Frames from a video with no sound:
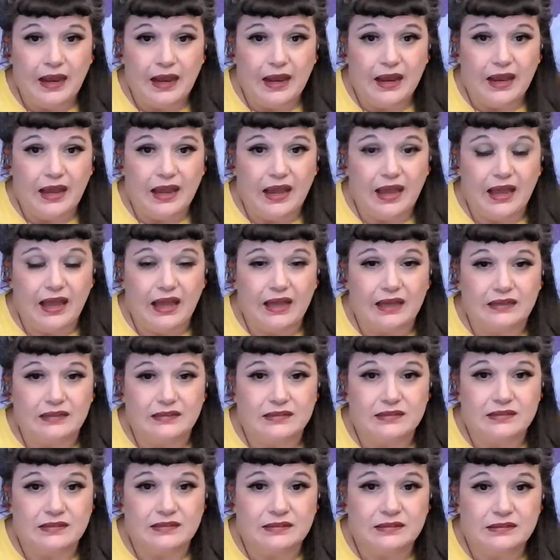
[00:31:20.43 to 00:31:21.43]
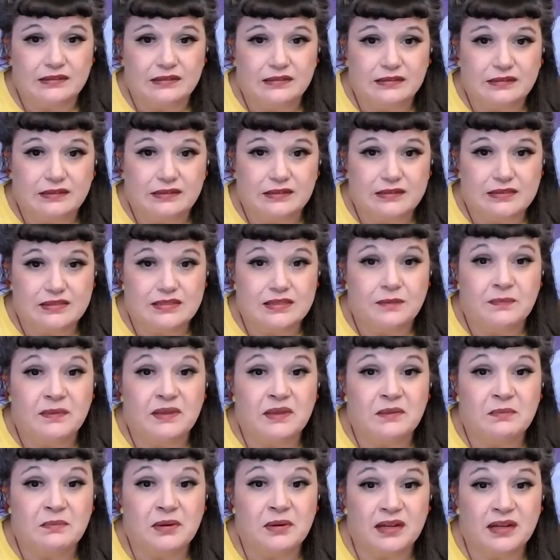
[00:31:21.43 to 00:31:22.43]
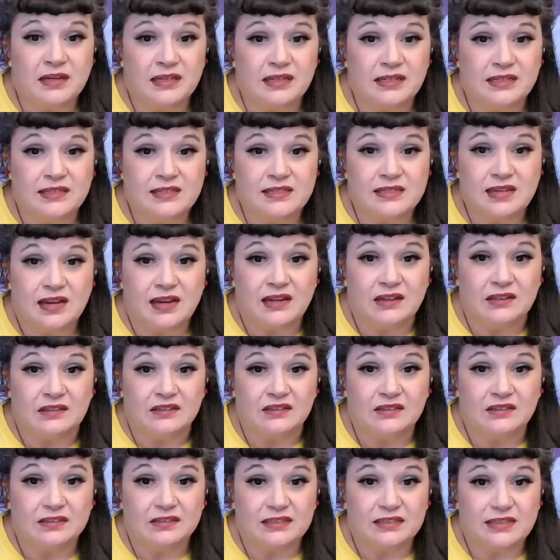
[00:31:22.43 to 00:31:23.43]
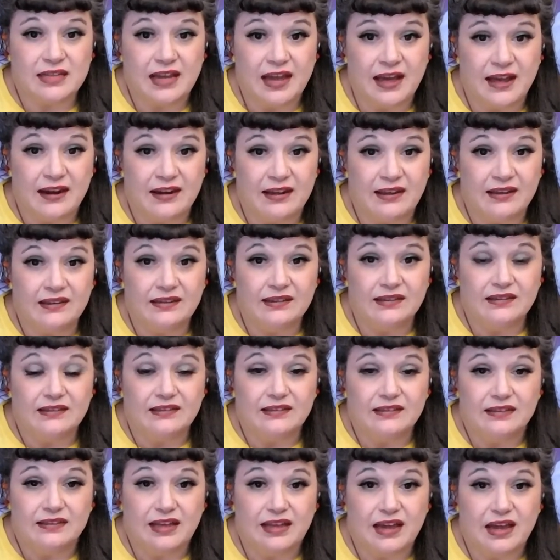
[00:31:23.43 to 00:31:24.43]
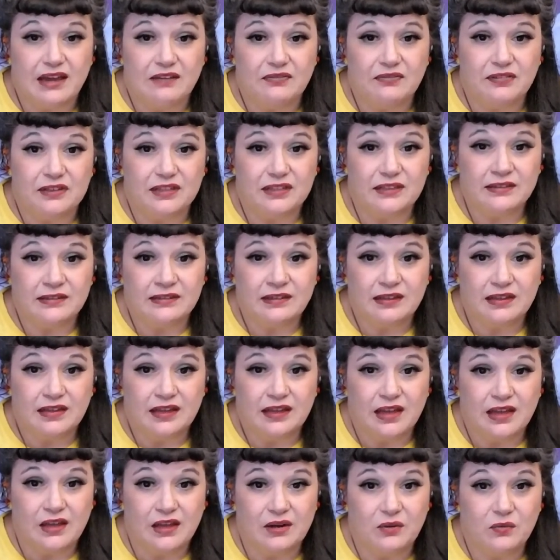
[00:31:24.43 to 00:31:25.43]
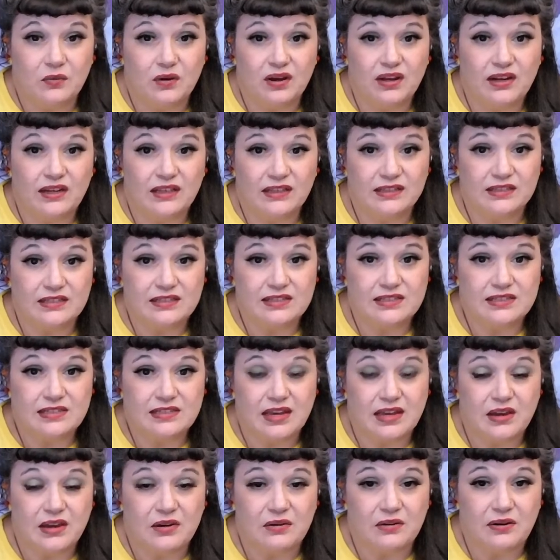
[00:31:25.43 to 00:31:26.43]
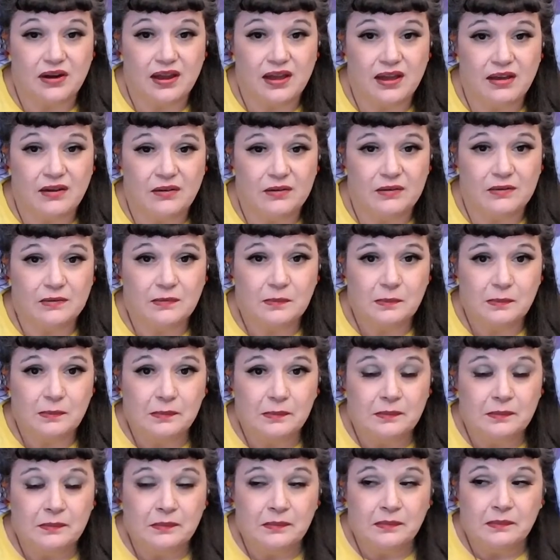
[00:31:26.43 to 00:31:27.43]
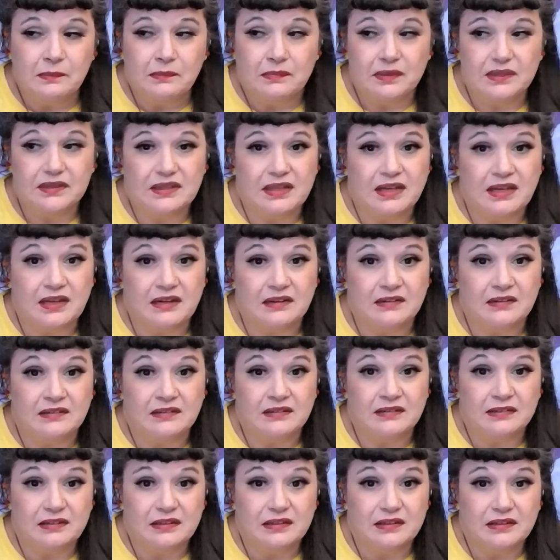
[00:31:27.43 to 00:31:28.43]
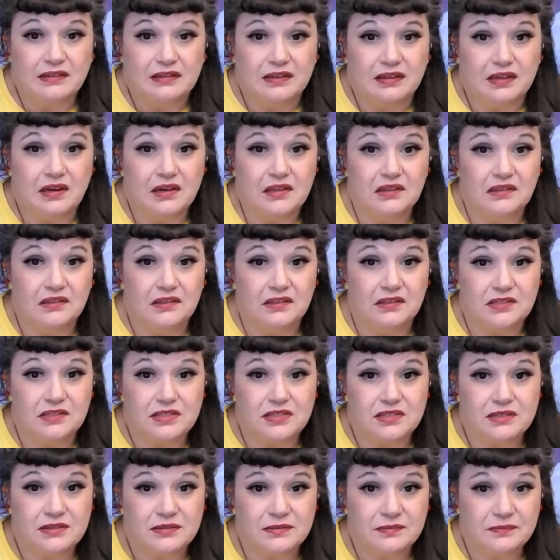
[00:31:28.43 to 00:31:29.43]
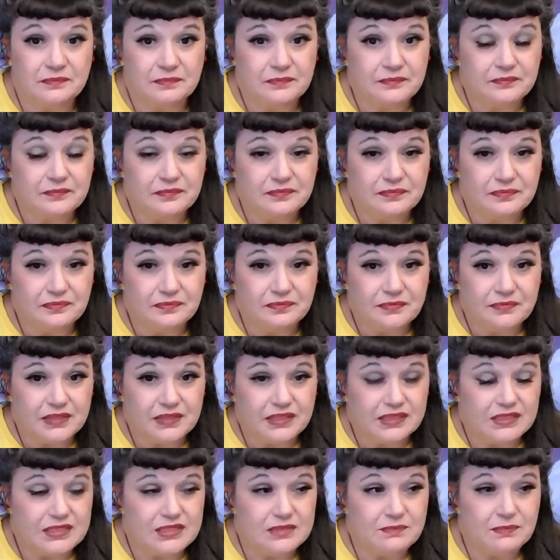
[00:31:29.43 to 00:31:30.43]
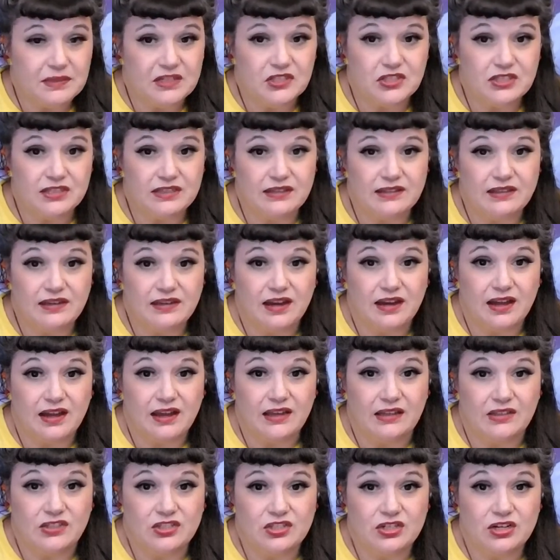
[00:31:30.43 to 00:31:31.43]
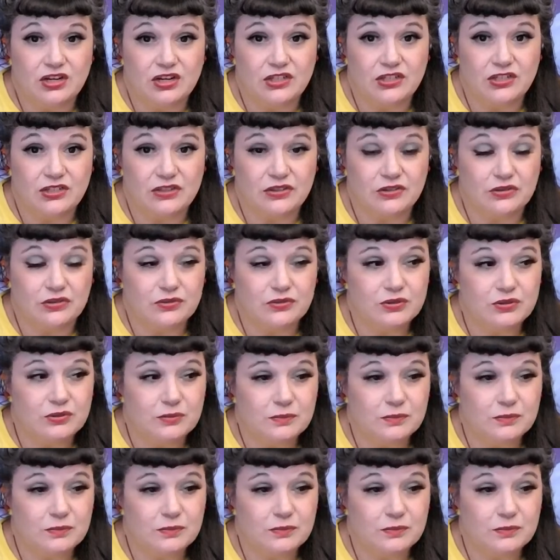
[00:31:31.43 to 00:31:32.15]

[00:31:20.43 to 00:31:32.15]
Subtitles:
And some of the buddies kind of looked at it, laughing and wanting to stay around. But then the others, especially the guy in charge of the group,